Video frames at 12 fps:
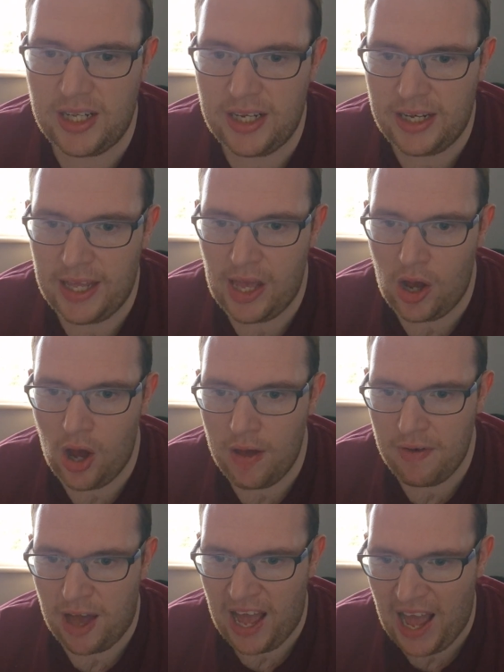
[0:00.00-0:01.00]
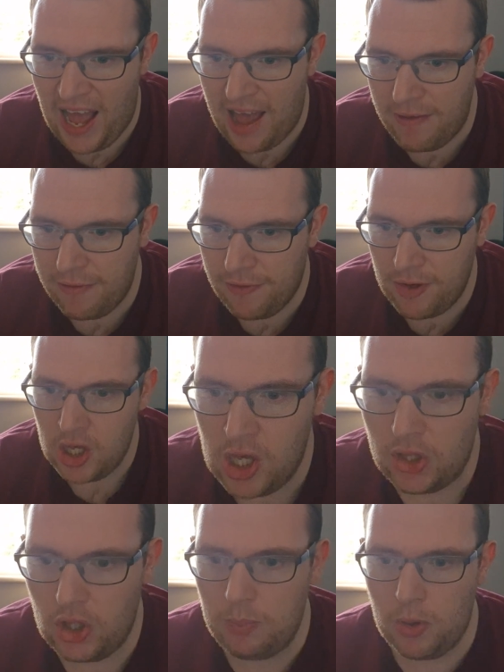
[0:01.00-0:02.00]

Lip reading: And then they either have the